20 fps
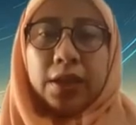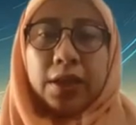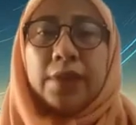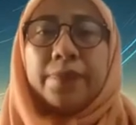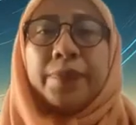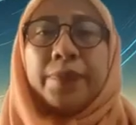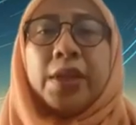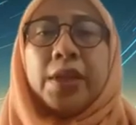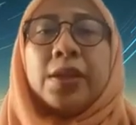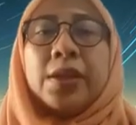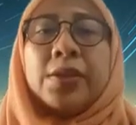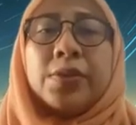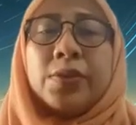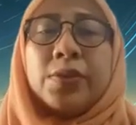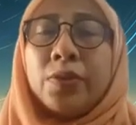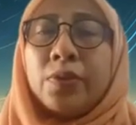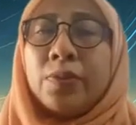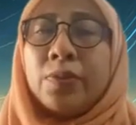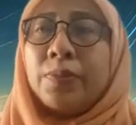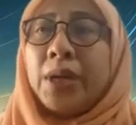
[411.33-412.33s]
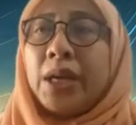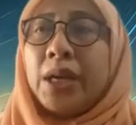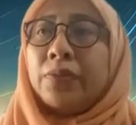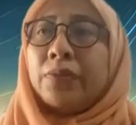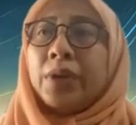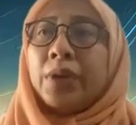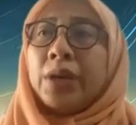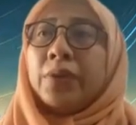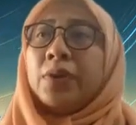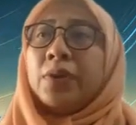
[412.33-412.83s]
Okay, so
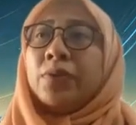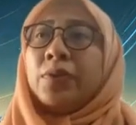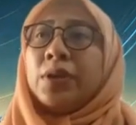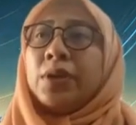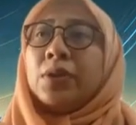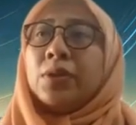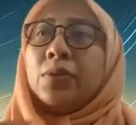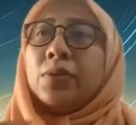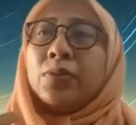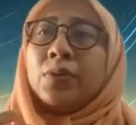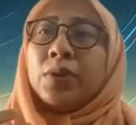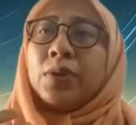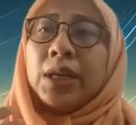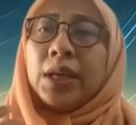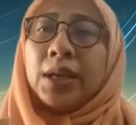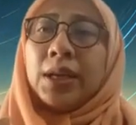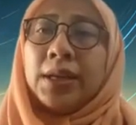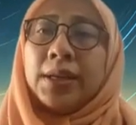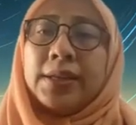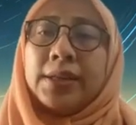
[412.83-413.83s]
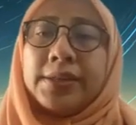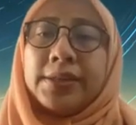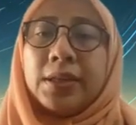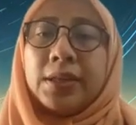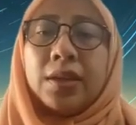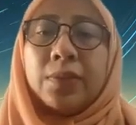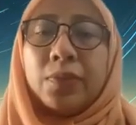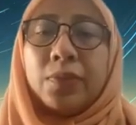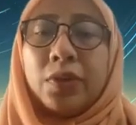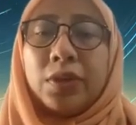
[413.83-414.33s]
but when we want to calculate the
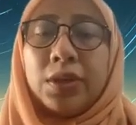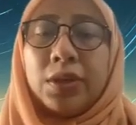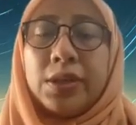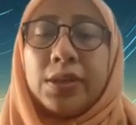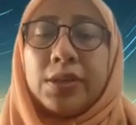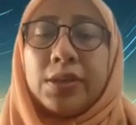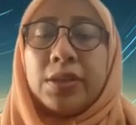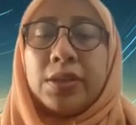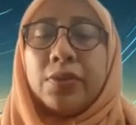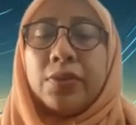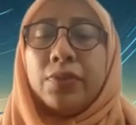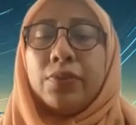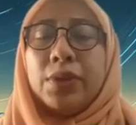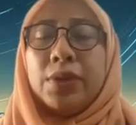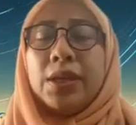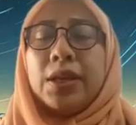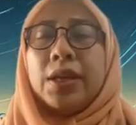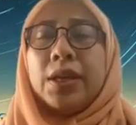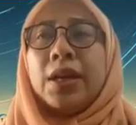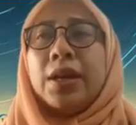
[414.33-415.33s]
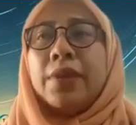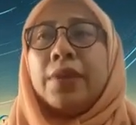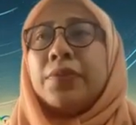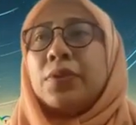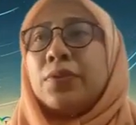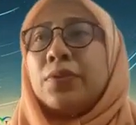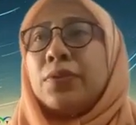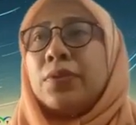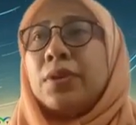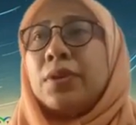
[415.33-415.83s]
stellar models, we have
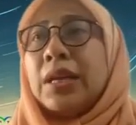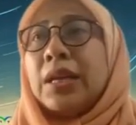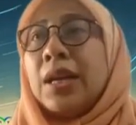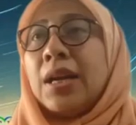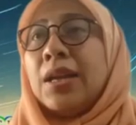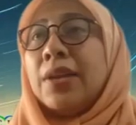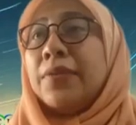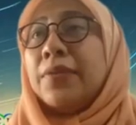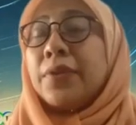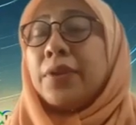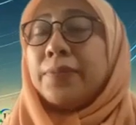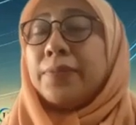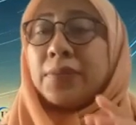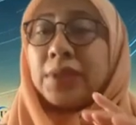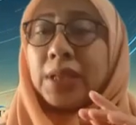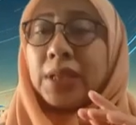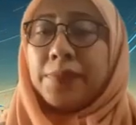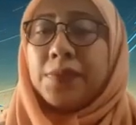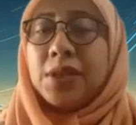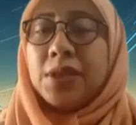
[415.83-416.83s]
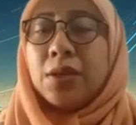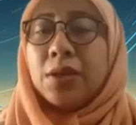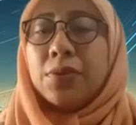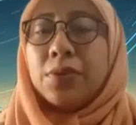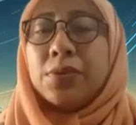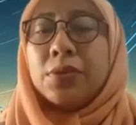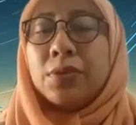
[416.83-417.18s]
to calculate from time zero.